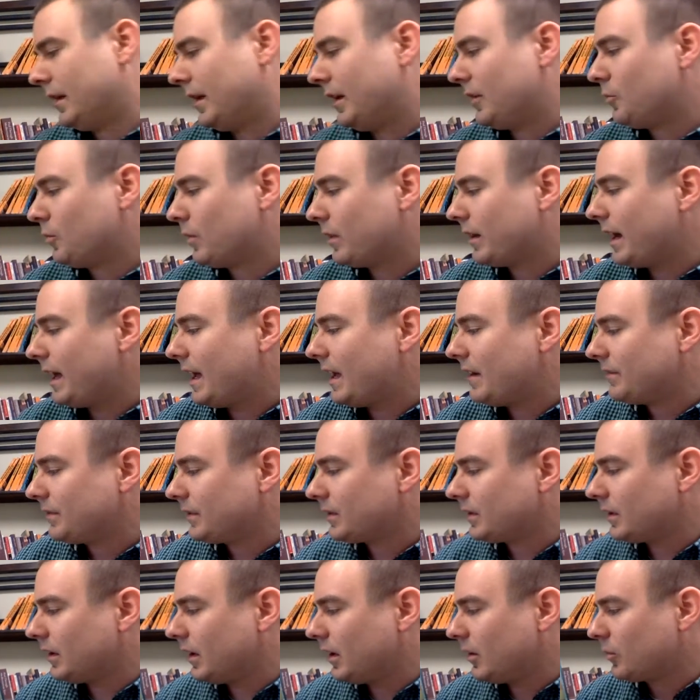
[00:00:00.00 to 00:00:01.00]
And
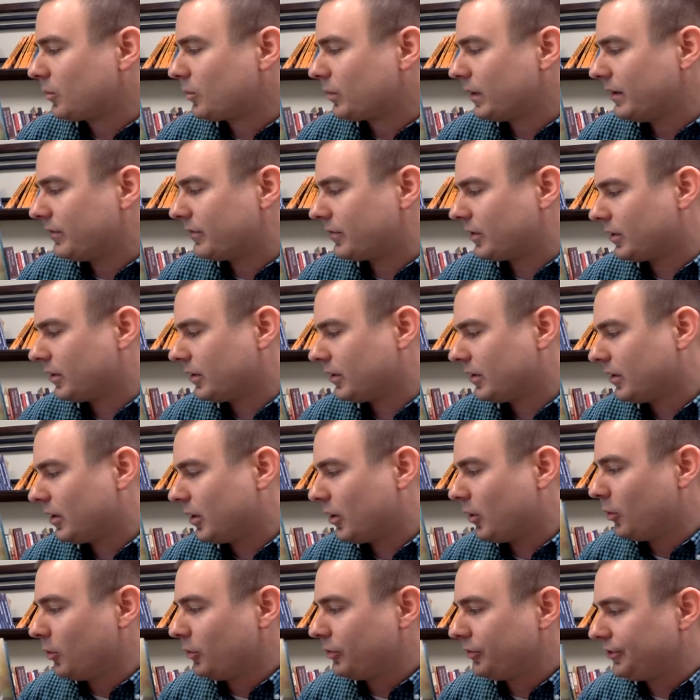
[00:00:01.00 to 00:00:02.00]
wherever a river,
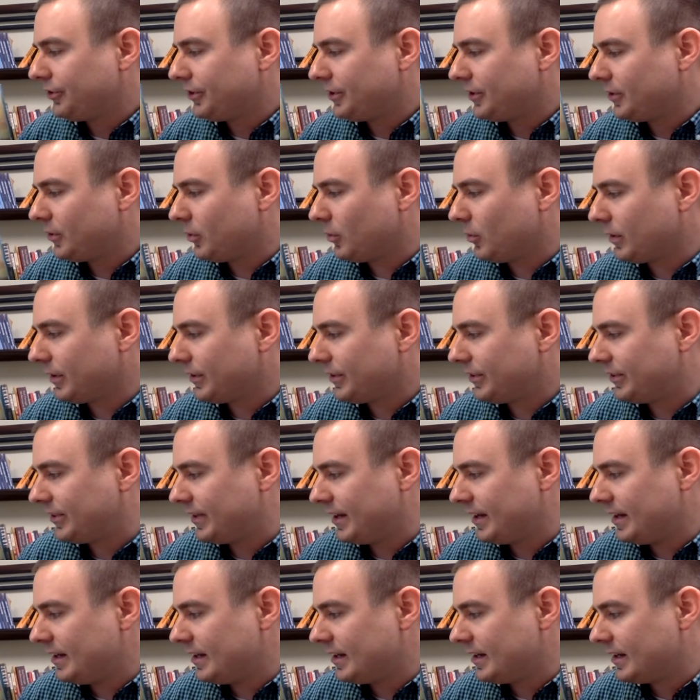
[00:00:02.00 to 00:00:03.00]
ocean, or
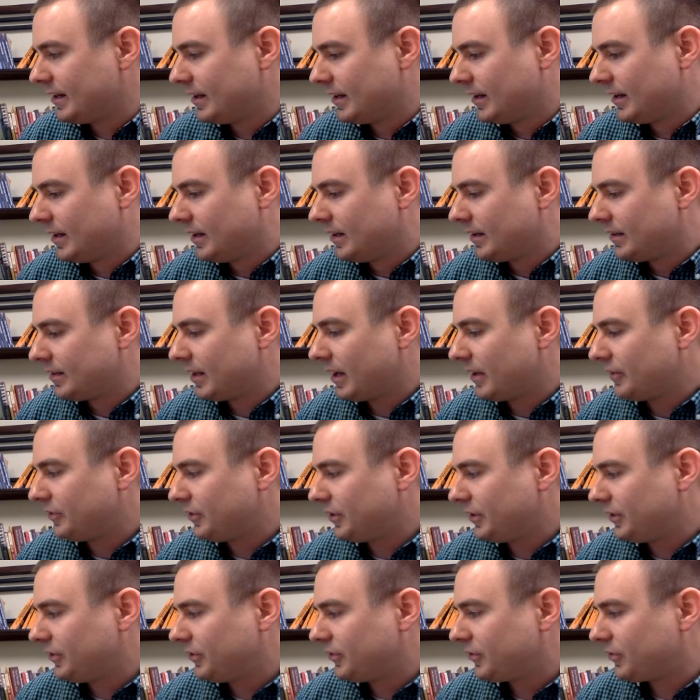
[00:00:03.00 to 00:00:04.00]
sea
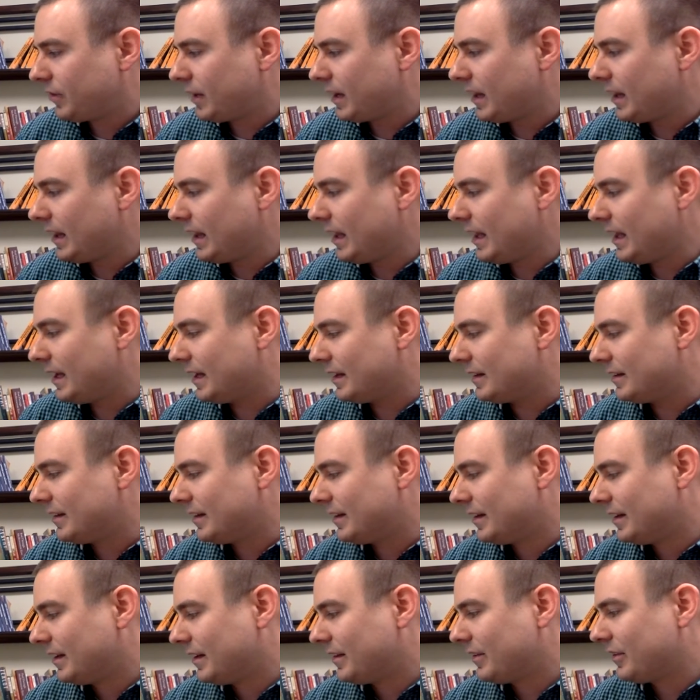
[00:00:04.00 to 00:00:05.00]
touches dry land,
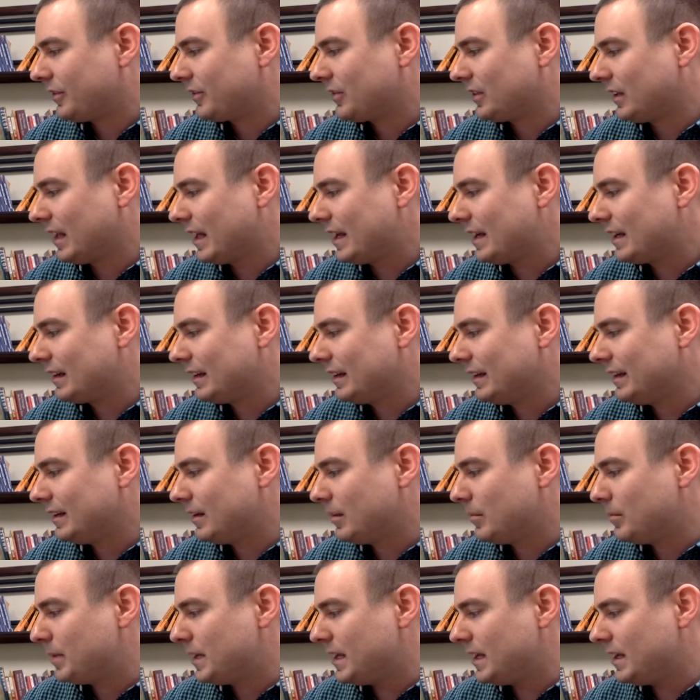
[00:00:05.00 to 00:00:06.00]
there's likely
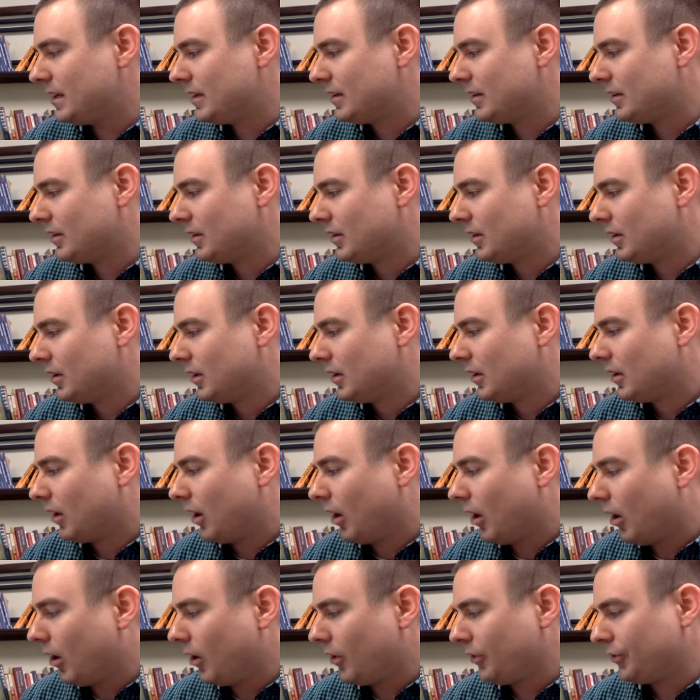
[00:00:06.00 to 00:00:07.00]
to be
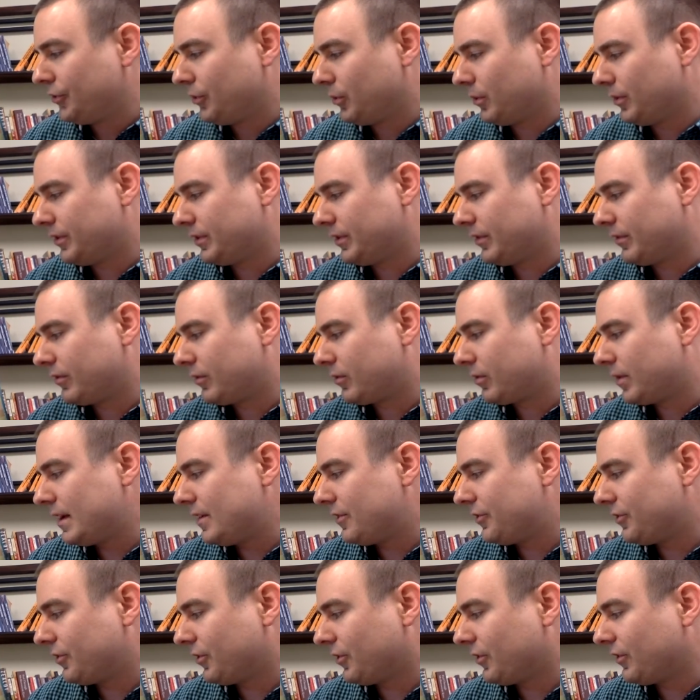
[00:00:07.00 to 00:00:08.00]
all sorts of
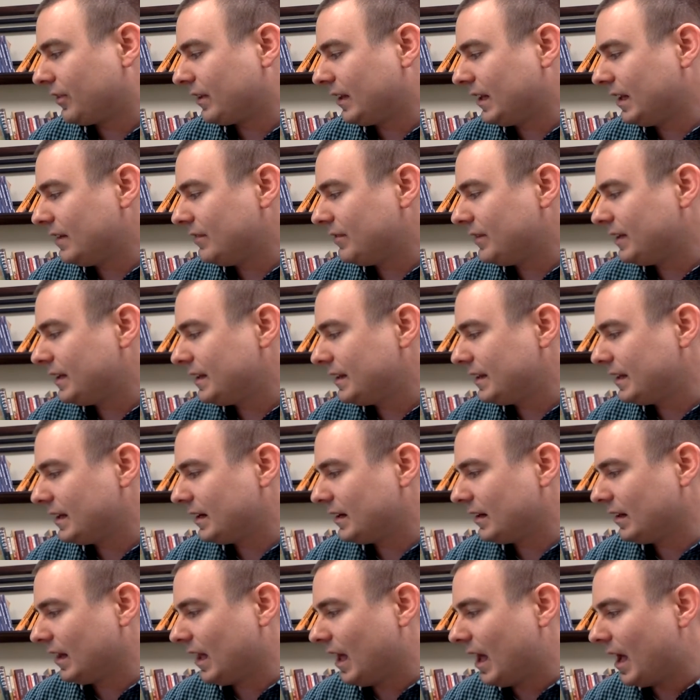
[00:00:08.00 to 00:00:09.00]
creatures living
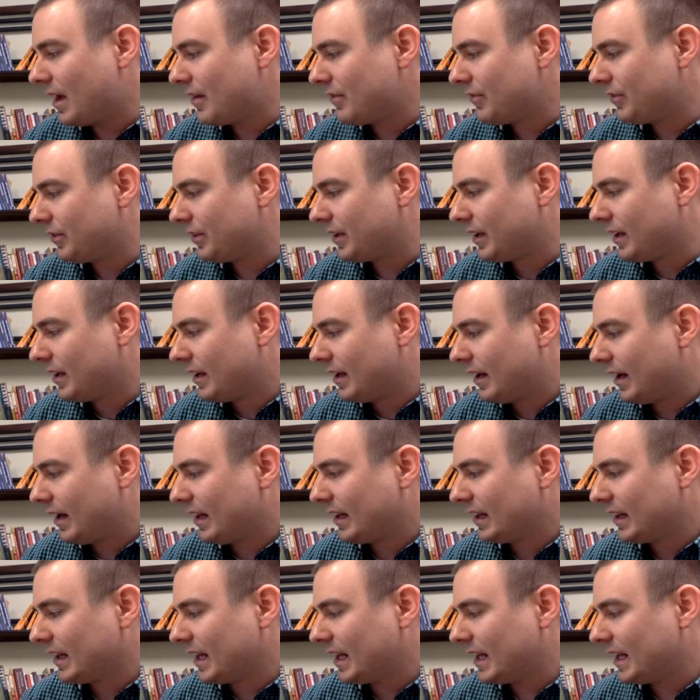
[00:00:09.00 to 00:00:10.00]
their lives
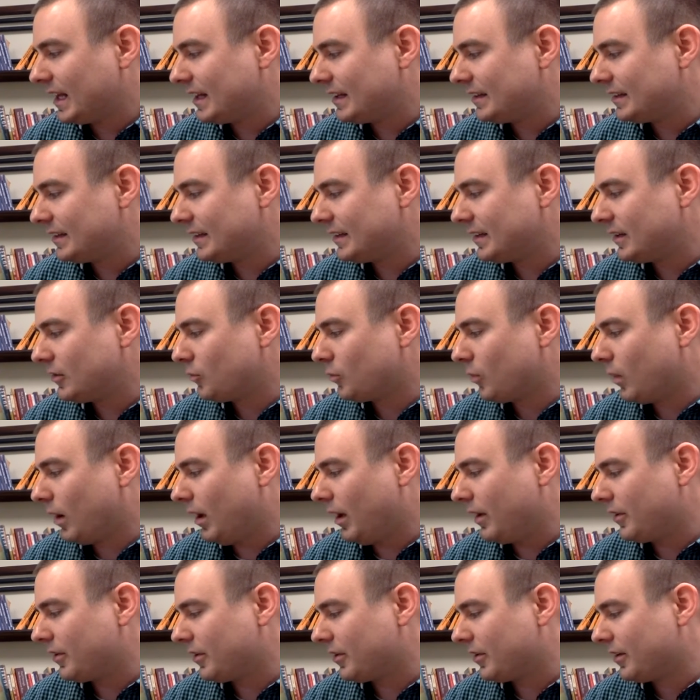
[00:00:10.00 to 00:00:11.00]
on land and in
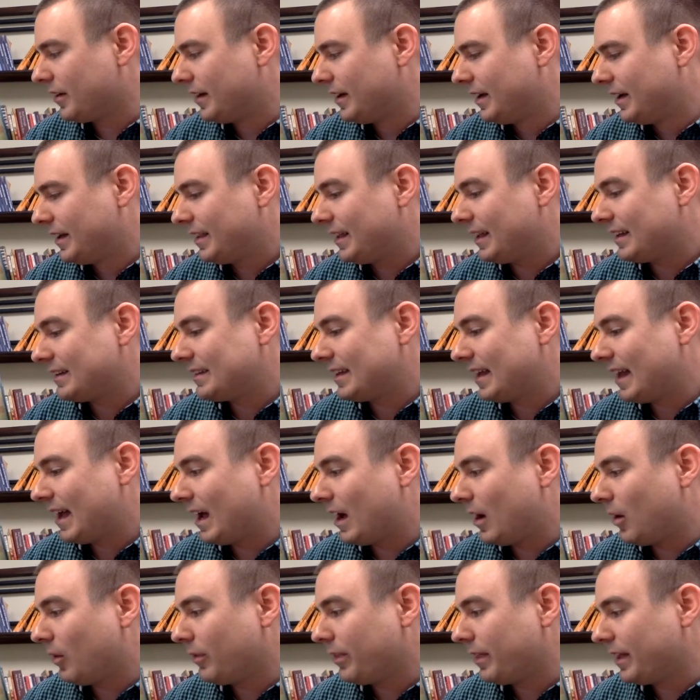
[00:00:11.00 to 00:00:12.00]
water. That's
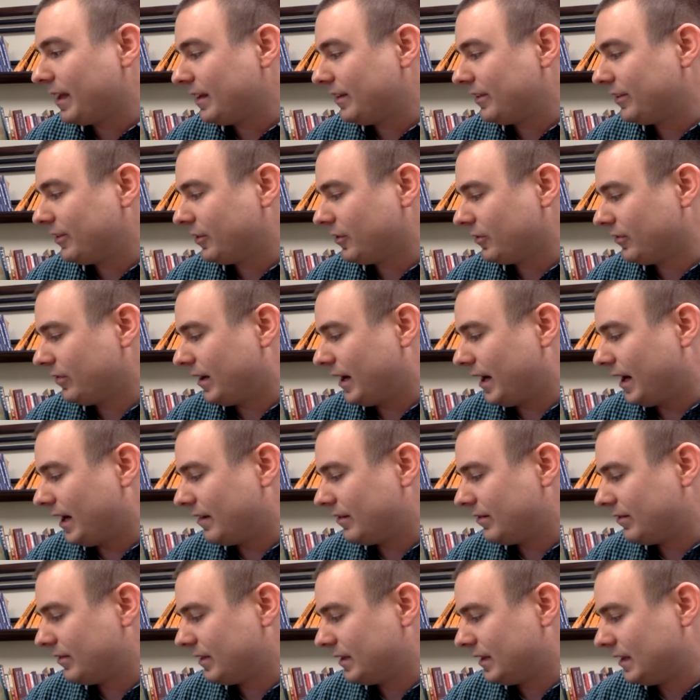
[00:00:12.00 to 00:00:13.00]
how they survive.